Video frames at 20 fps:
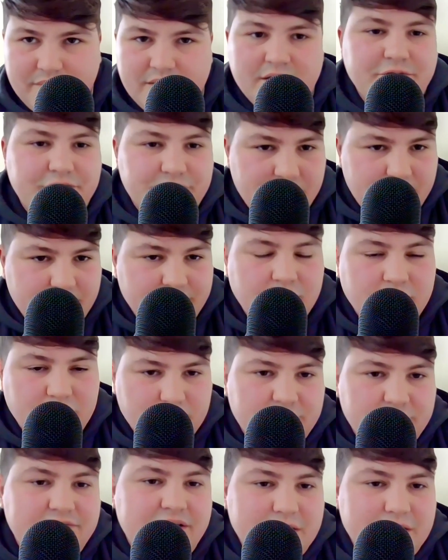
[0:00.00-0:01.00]
of
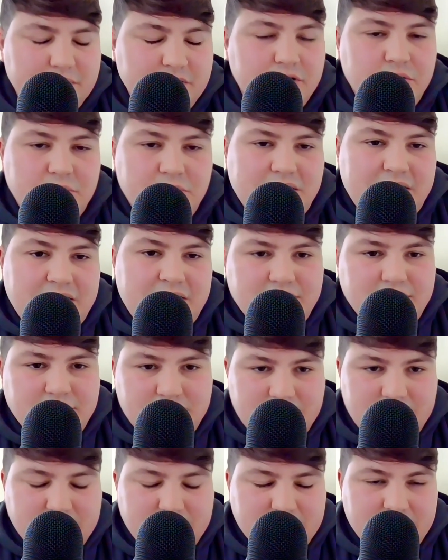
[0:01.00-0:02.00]
developing young players and
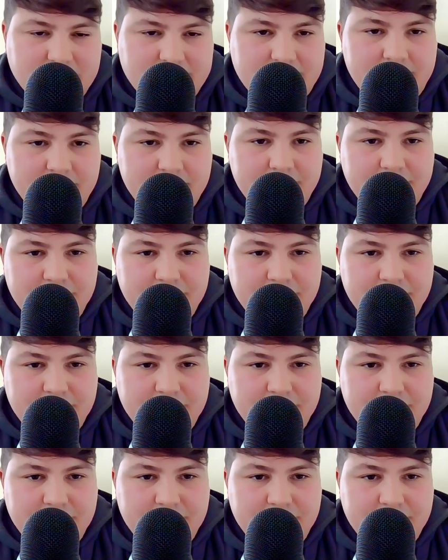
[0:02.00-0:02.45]
things like that.